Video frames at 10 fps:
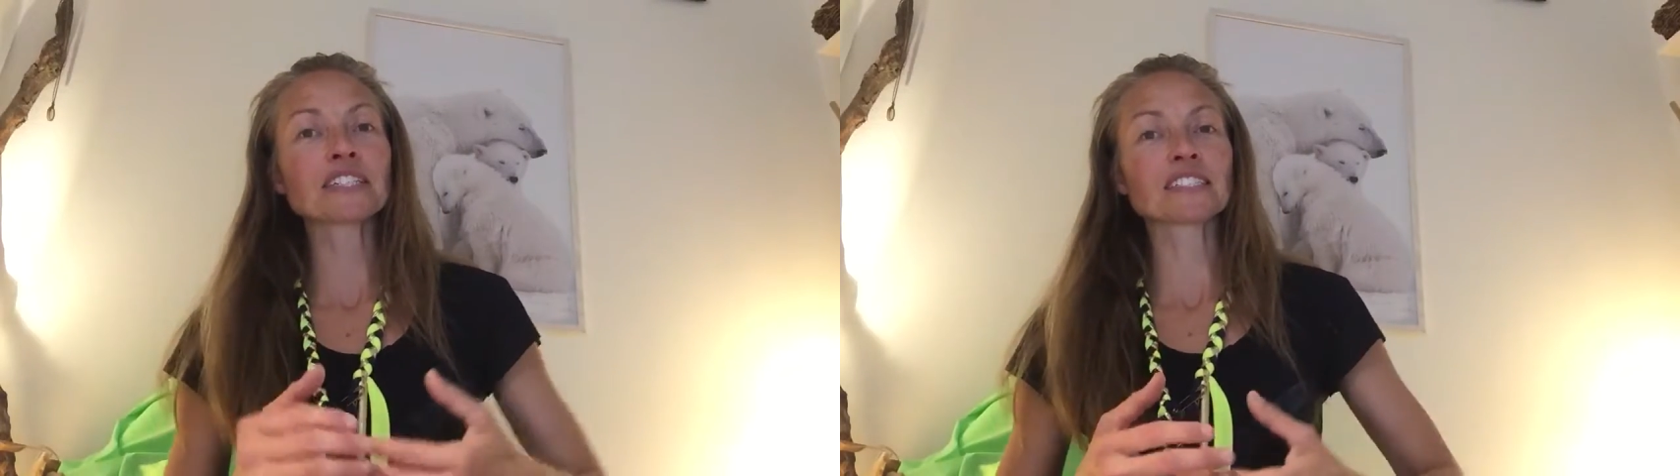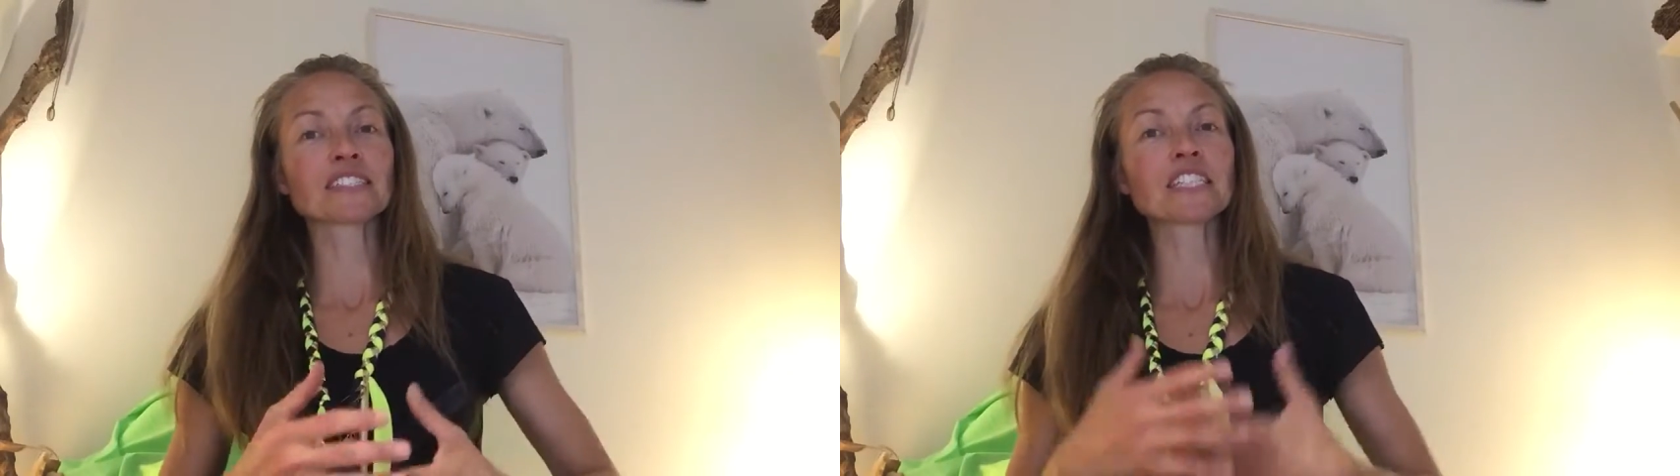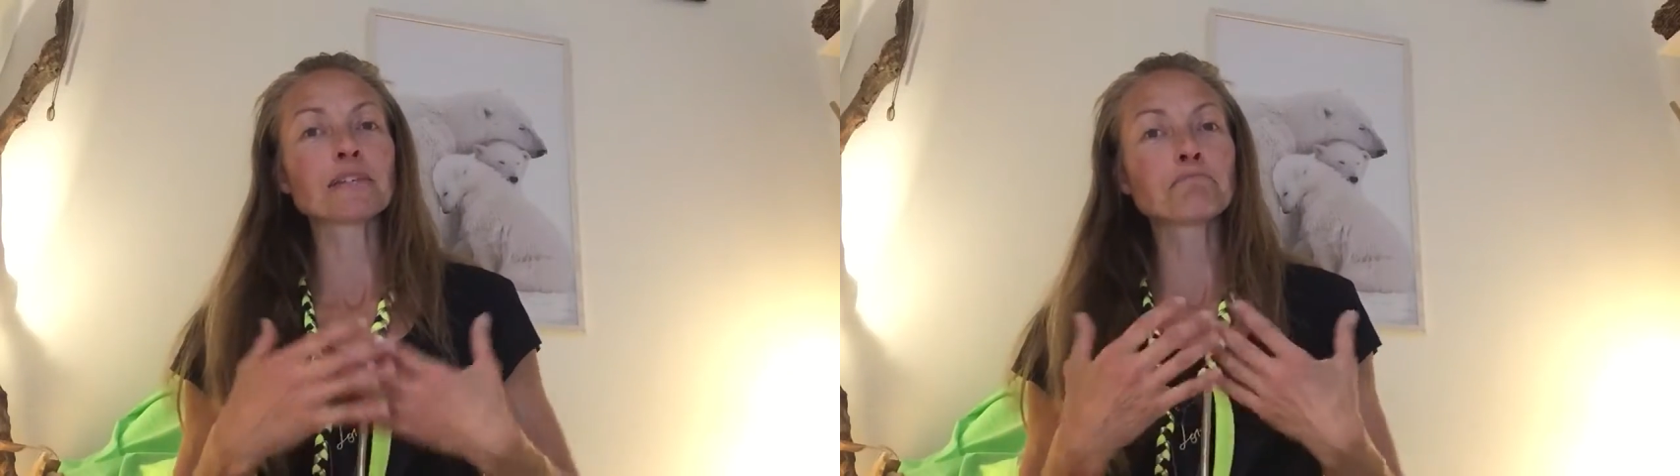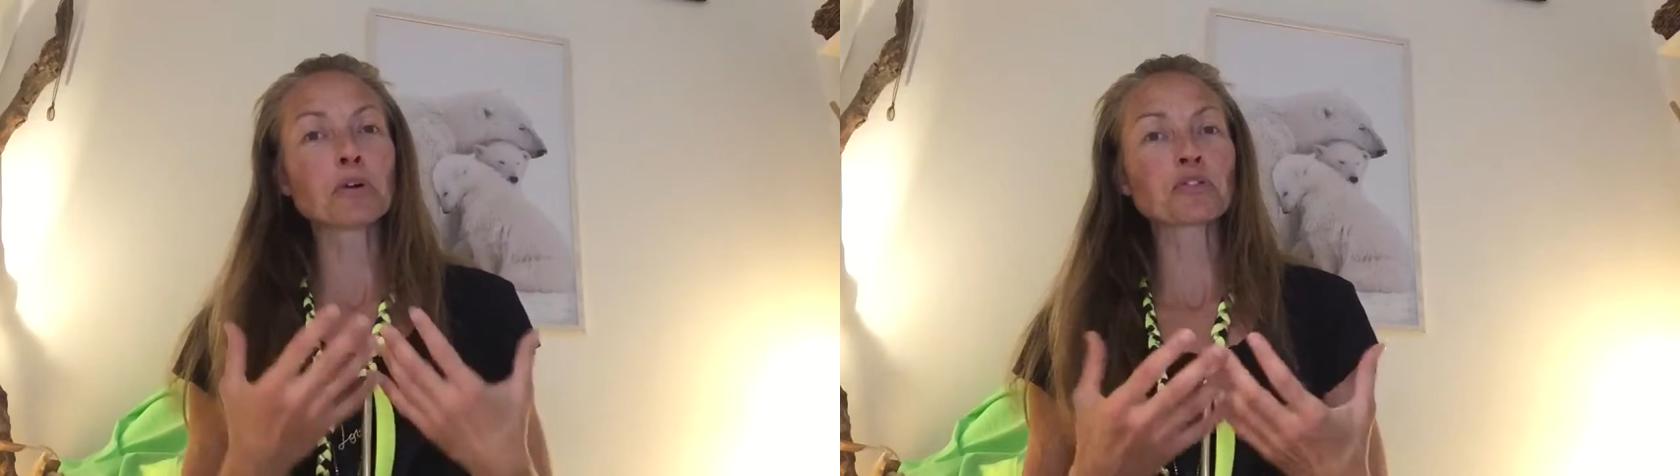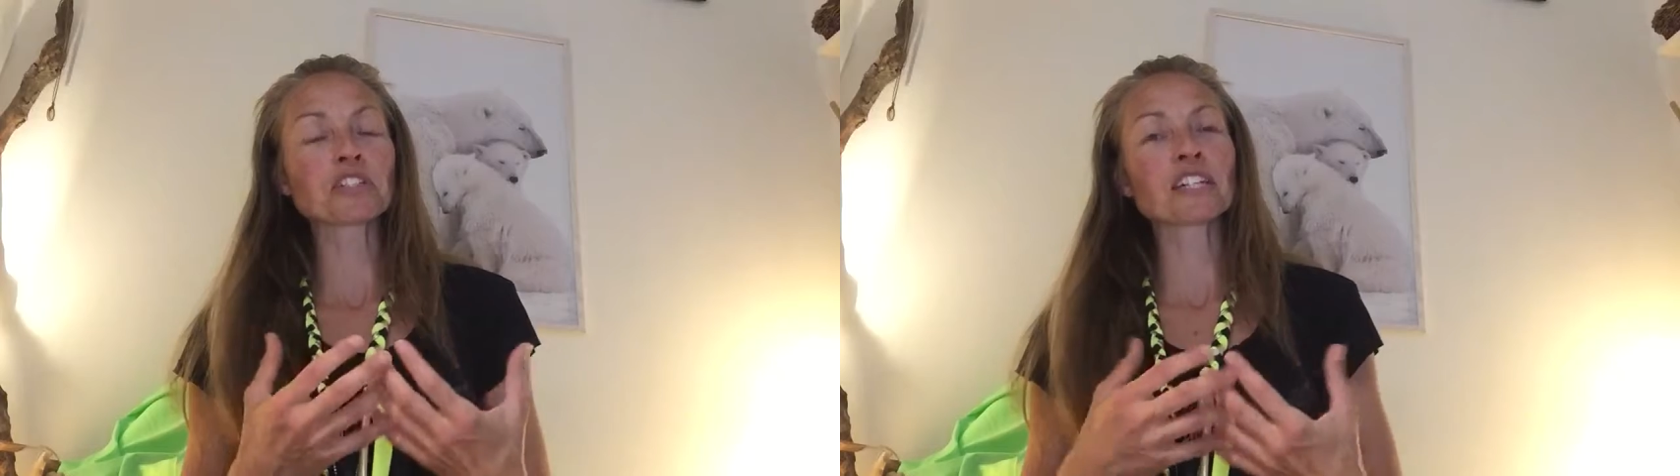is the
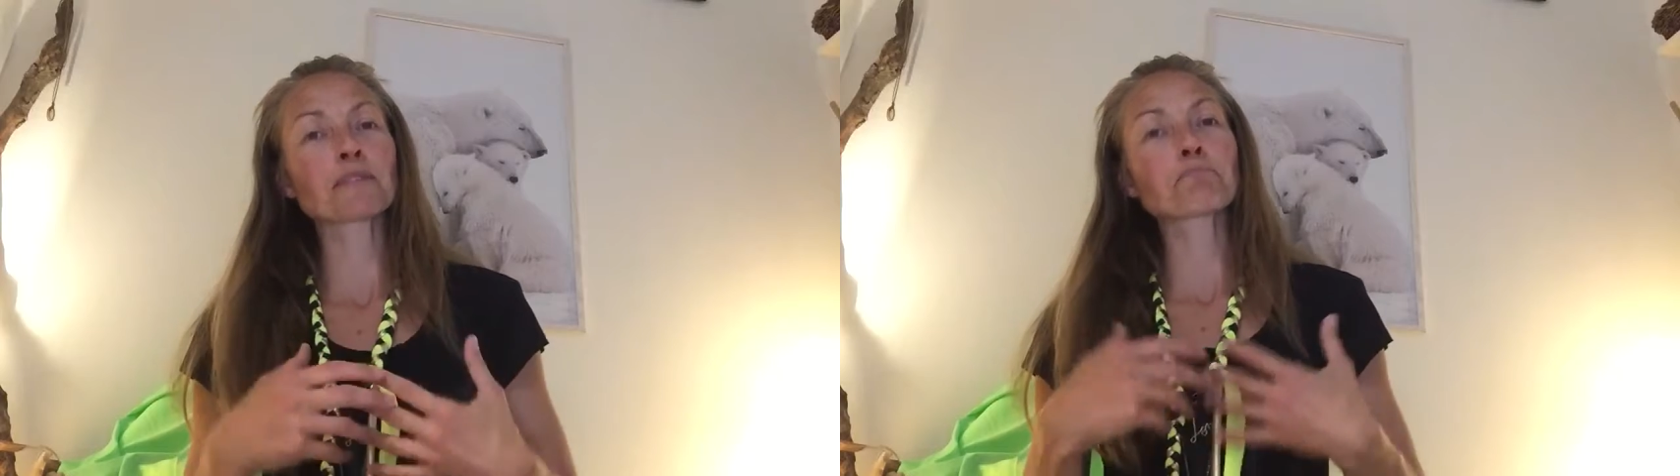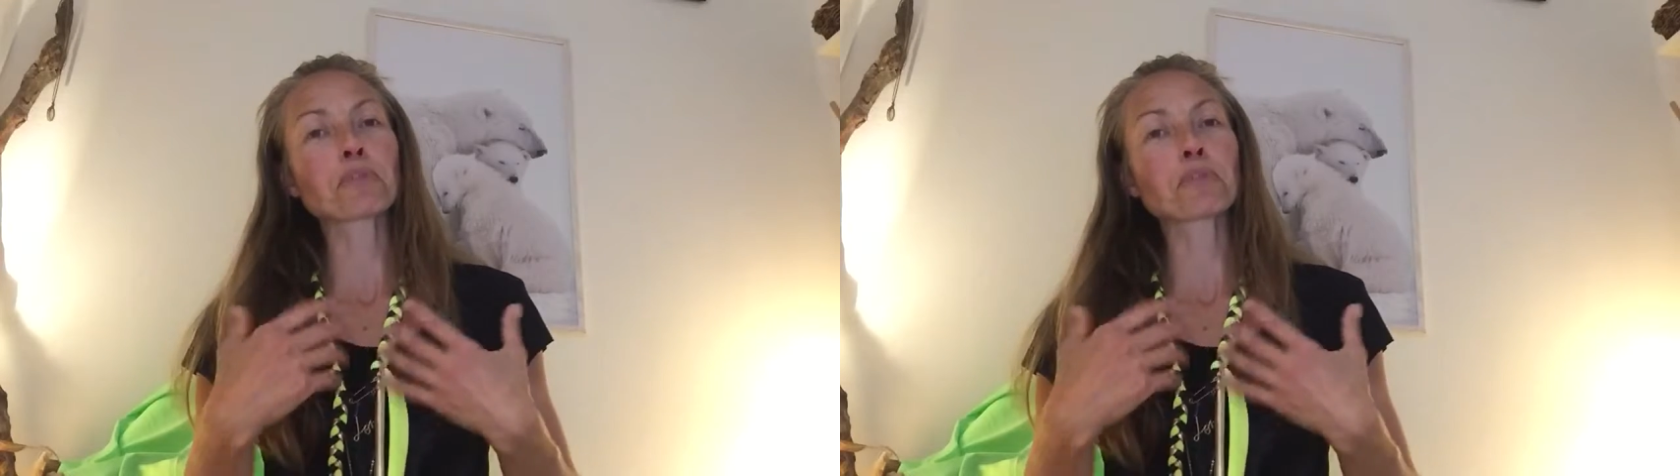emotional,